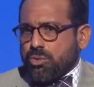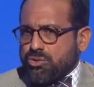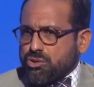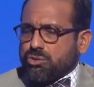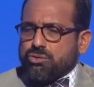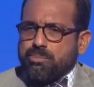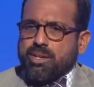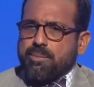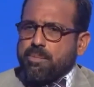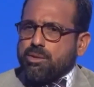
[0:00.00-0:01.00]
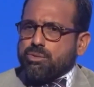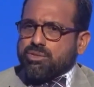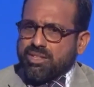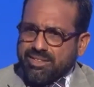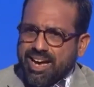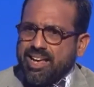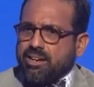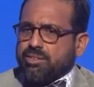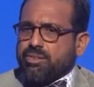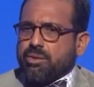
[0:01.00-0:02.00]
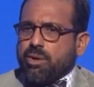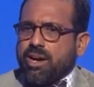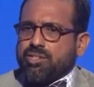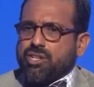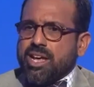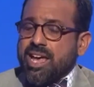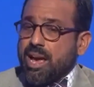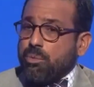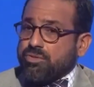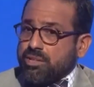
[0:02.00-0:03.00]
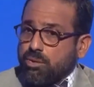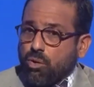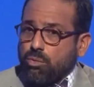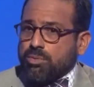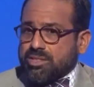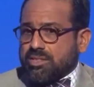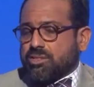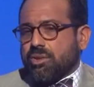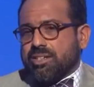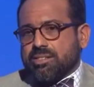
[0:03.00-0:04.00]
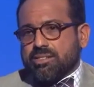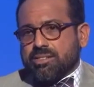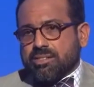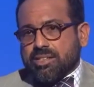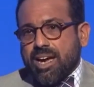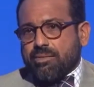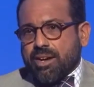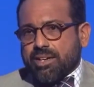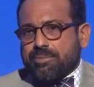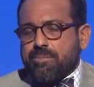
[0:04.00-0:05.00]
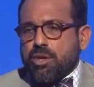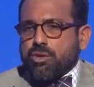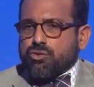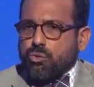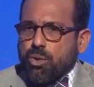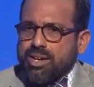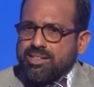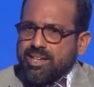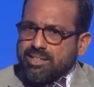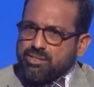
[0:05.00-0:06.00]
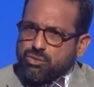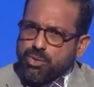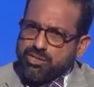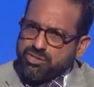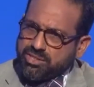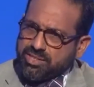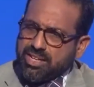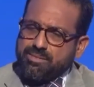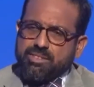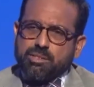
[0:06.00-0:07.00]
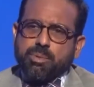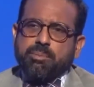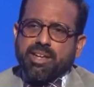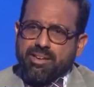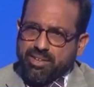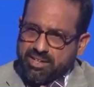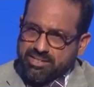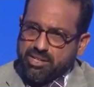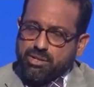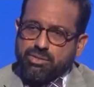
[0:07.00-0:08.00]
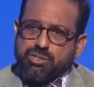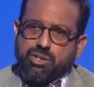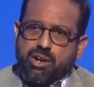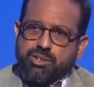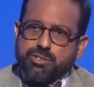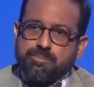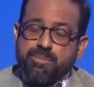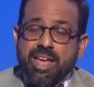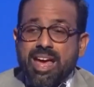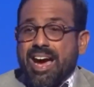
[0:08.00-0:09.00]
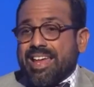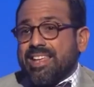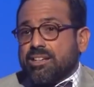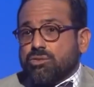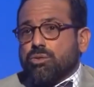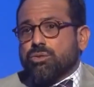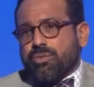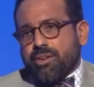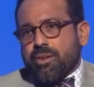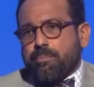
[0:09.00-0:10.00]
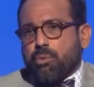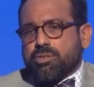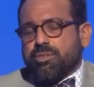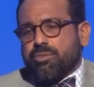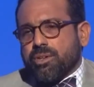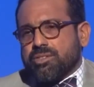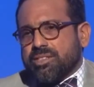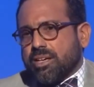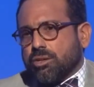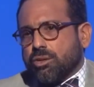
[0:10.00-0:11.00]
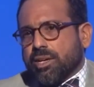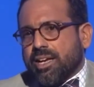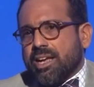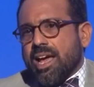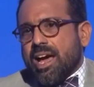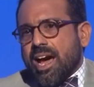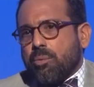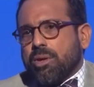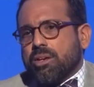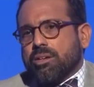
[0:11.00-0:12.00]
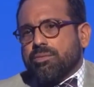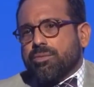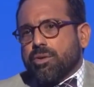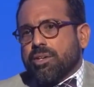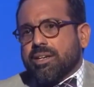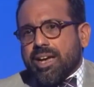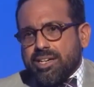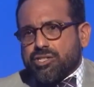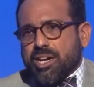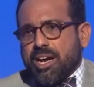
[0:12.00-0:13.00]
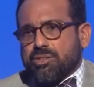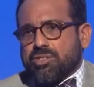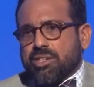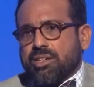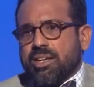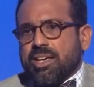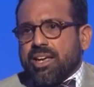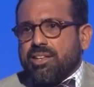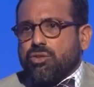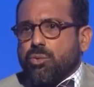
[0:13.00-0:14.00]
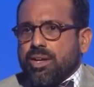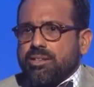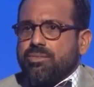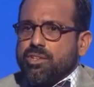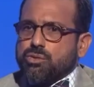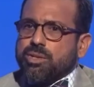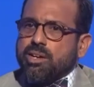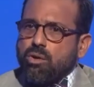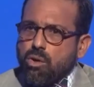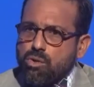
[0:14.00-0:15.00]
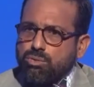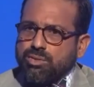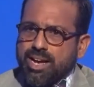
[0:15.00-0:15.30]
with children being abused and dying under their watch. And we've seen the homelessness crisis skyrocket. So why not take these two agencies and give it to the public advocate and say, you're in charge? I think it's also very important for us to take a look at how we could convert NYCHA housing into individually owned